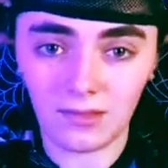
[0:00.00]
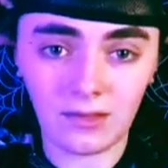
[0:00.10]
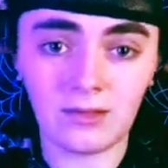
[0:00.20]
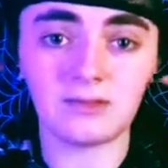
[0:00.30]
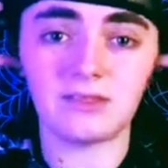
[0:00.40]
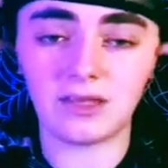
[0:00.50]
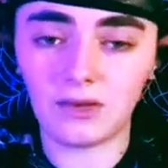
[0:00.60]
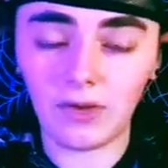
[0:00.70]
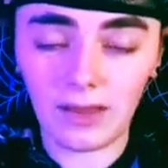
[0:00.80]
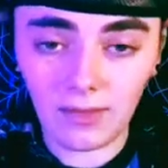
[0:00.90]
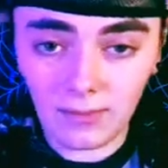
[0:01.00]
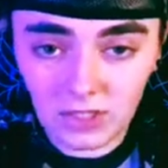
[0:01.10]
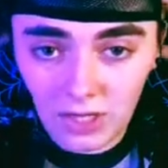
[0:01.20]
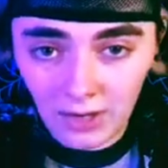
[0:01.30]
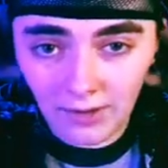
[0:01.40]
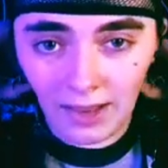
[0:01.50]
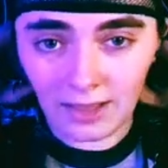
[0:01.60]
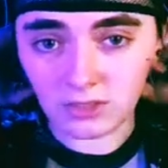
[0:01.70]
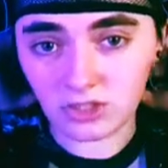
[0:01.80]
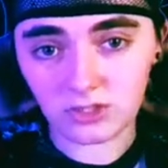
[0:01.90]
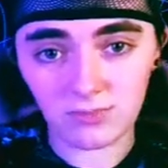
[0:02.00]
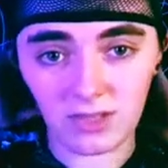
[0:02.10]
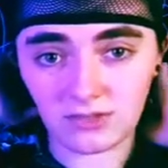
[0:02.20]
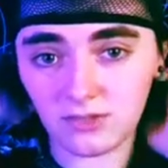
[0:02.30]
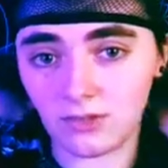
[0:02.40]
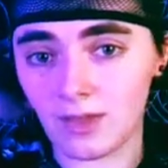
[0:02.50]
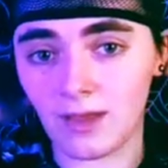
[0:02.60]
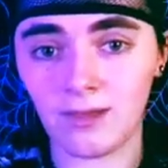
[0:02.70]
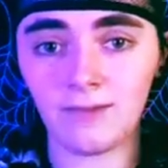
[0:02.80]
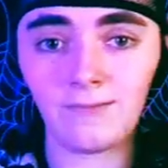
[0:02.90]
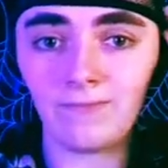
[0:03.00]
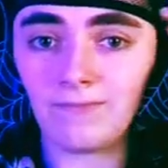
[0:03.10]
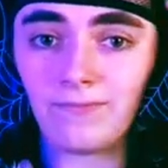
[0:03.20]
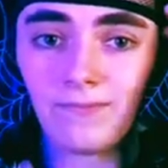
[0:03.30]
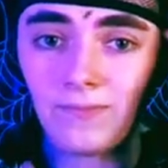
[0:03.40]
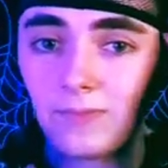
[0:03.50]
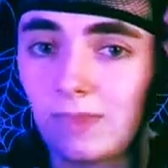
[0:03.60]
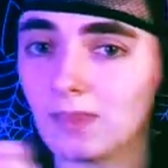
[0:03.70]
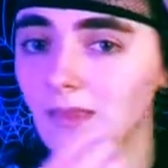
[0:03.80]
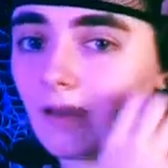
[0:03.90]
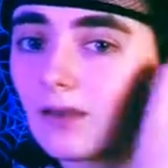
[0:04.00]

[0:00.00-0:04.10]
Since I don't have that much hair, I can just basically do that. Other